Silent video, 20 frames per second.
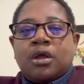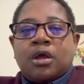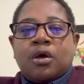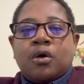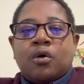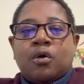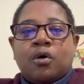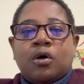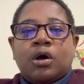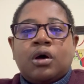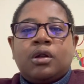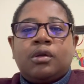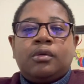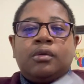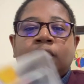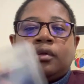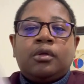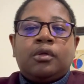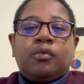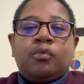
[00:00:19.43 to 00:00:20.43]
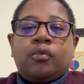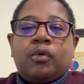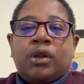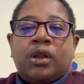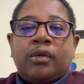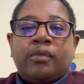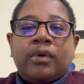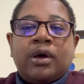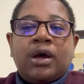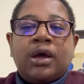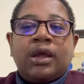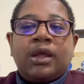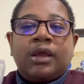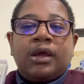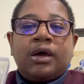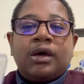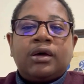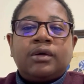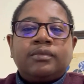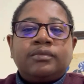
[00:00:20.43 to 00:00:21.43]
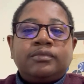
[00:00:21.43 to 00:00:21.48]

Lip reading: on one of my